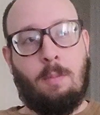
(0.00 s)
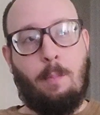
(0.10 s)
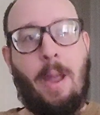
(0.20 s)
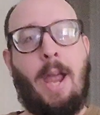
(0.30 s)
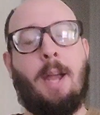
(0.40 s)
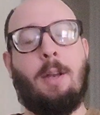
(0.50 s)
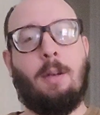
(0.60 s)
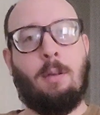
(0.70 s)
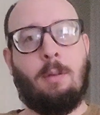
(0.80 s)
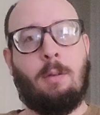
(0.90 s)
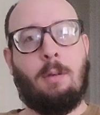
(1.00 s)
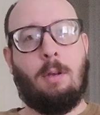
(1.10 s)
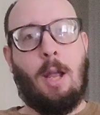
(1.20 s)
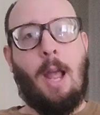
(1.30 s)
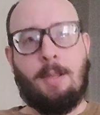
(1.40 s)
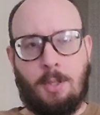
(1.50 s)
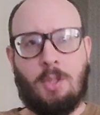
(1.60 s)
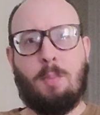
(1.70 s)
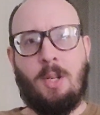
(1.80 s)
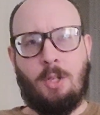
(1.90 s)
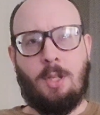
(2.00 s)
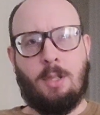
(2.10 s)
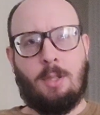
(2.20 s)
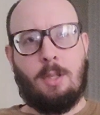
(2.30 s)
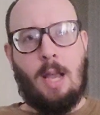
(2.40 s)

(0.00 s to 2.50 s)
man as a species